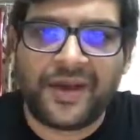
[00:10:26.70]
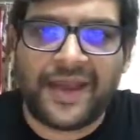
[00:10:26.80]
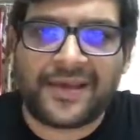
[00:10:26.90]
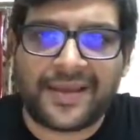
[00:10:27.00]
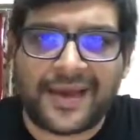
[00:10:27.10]

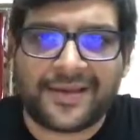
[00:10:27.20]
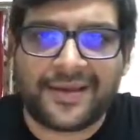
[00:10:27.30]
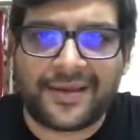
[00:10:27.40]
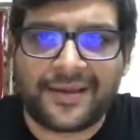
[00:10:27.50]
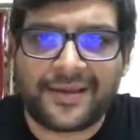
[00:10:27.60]

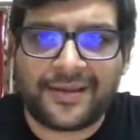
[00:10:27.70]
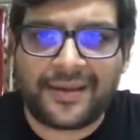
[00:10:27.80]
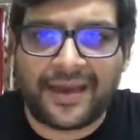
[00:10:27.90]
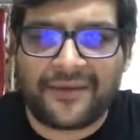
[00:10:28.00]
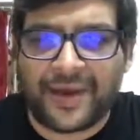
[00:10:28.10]
X-axis
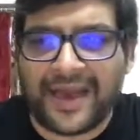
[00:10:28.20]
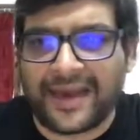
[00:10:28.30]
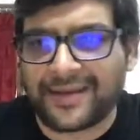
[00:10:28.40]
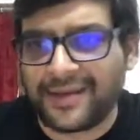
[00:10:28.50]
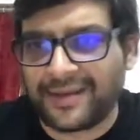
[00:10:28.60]
and
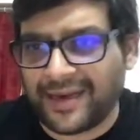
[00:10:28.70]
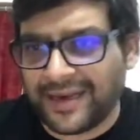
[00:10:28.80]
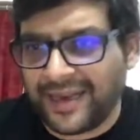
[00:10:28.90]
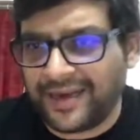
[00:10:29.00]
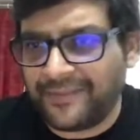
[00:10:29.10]
y-axis
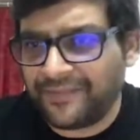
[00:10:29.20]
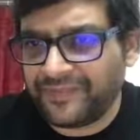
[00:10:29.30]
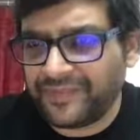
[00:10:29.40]
again.